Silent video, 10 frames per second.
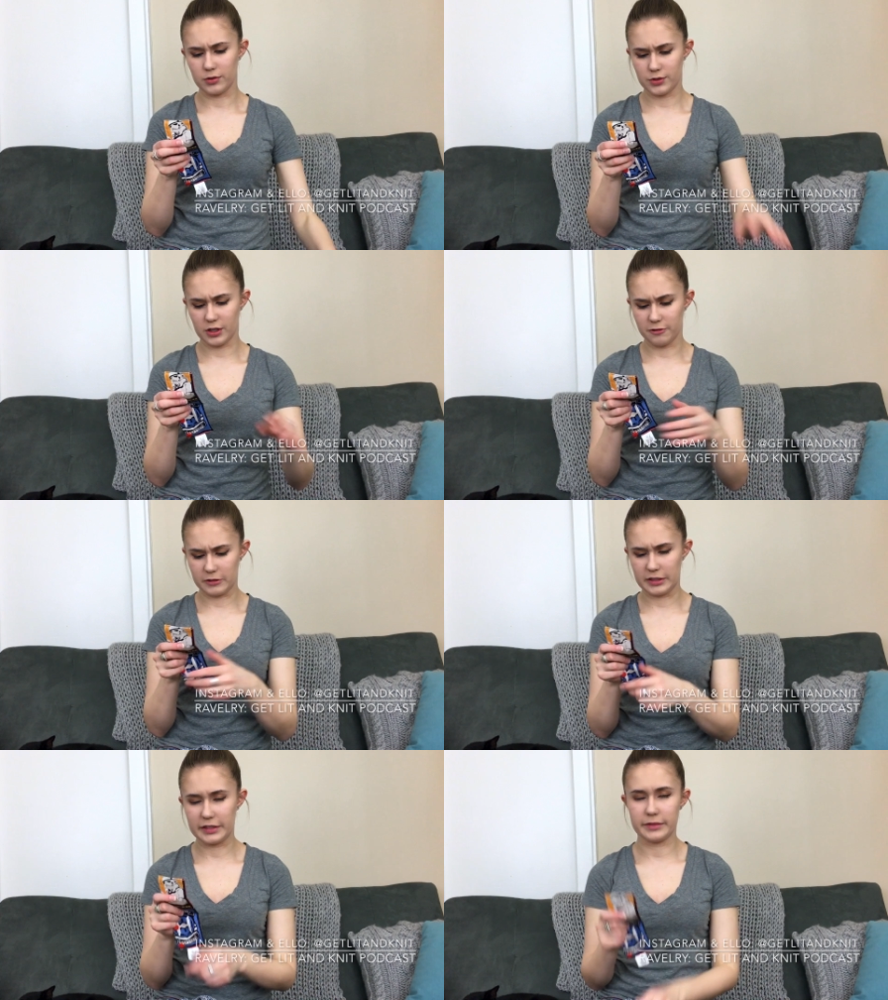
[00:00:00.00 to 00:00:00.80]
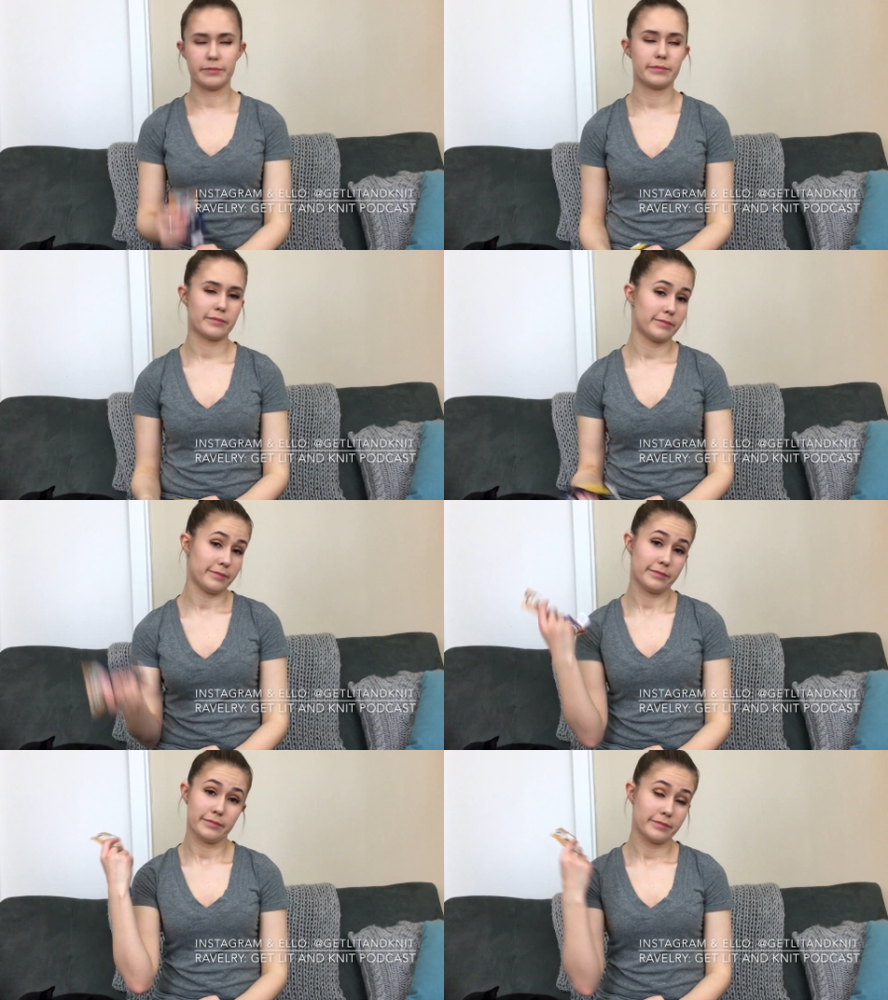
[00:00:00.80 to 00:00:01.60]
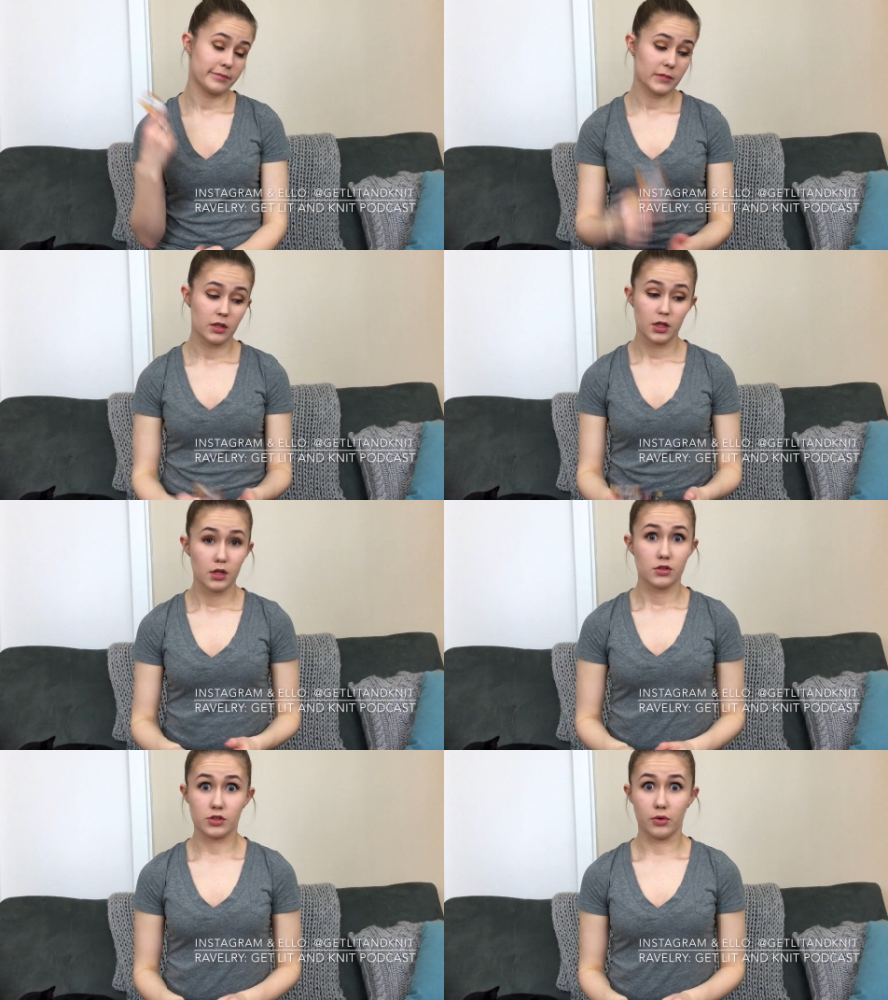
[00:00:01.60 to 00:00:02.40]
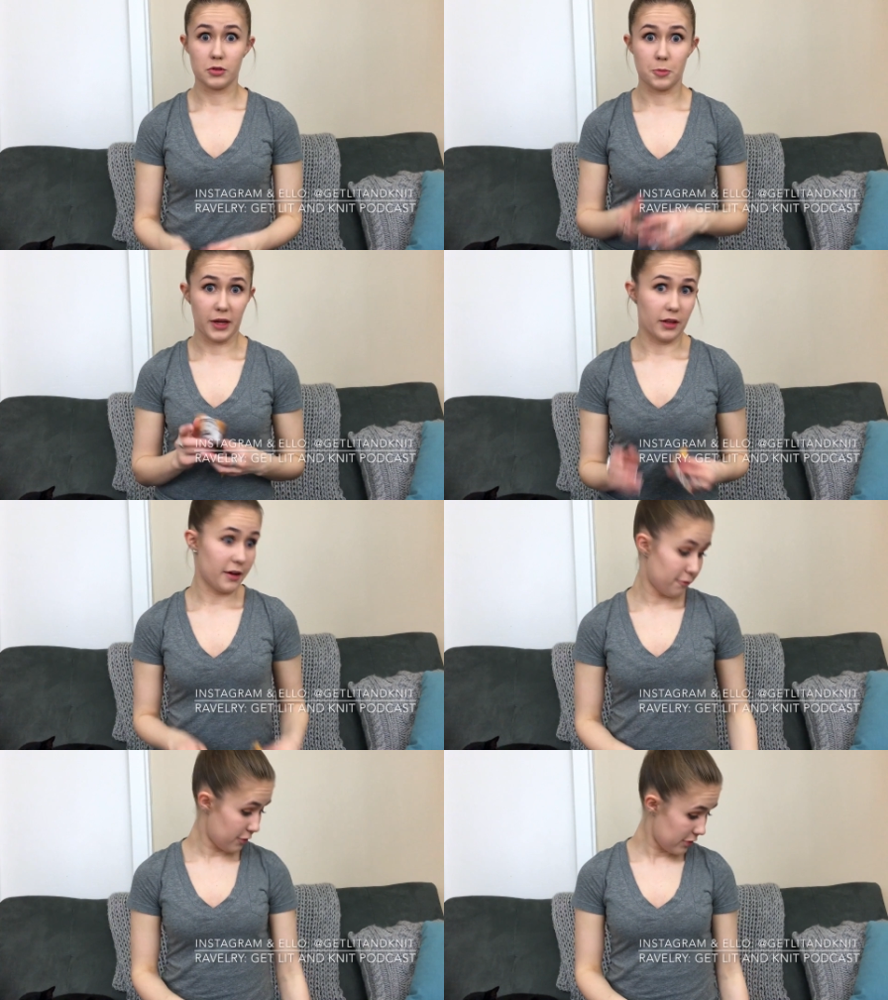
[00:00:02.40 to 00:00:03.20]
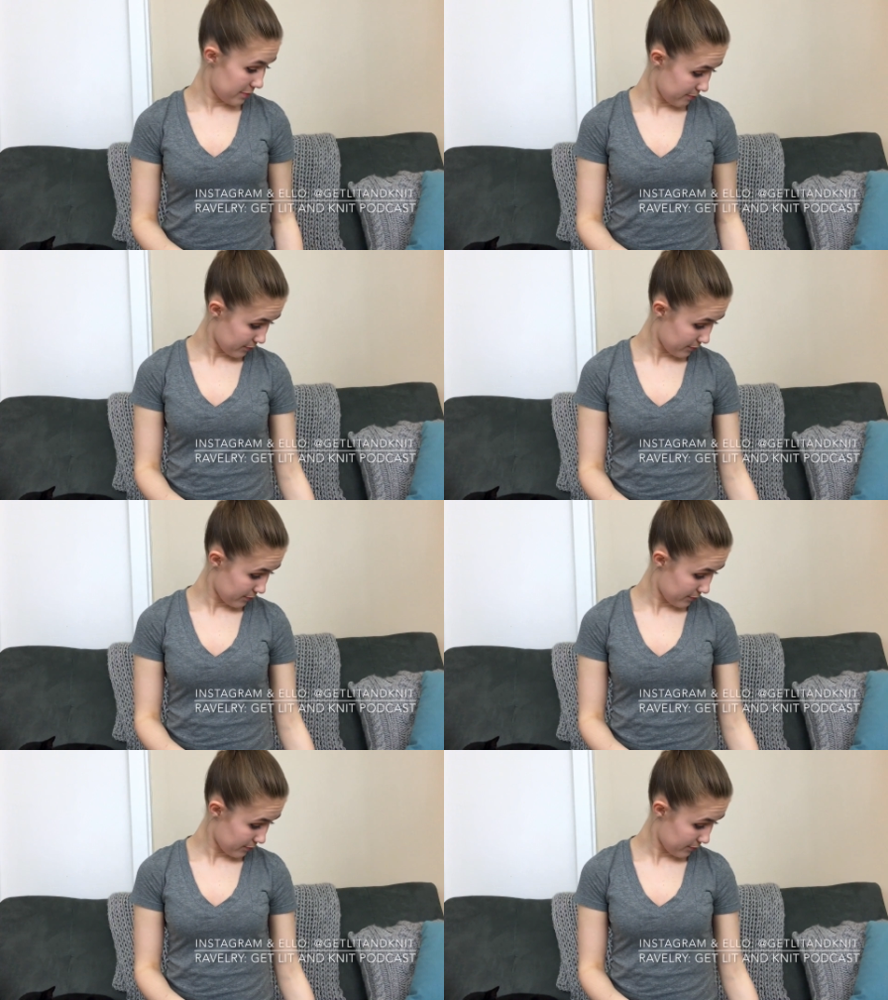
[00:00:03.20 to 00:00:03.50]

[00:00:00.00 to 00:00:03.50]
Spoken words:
and stuff on it. So does my life.